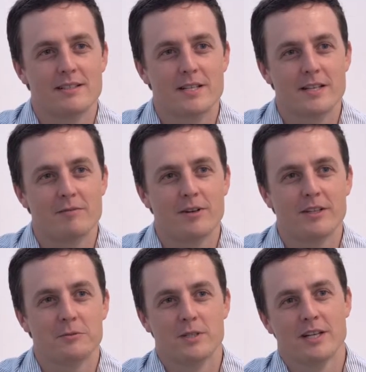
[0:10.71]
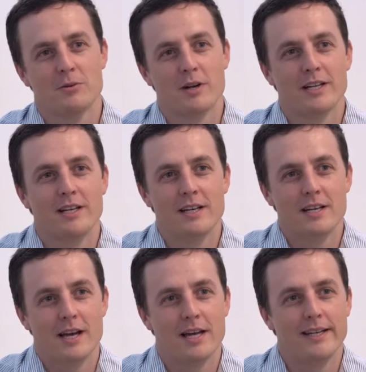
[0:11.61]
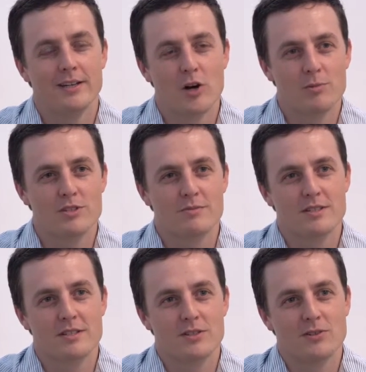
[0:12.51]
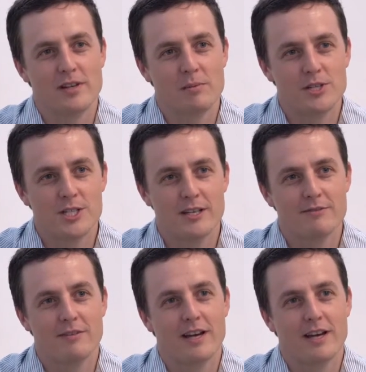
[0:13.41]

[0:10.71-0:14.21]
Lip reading: in South Africa, where I run an e-commerce business called Yuppiechef.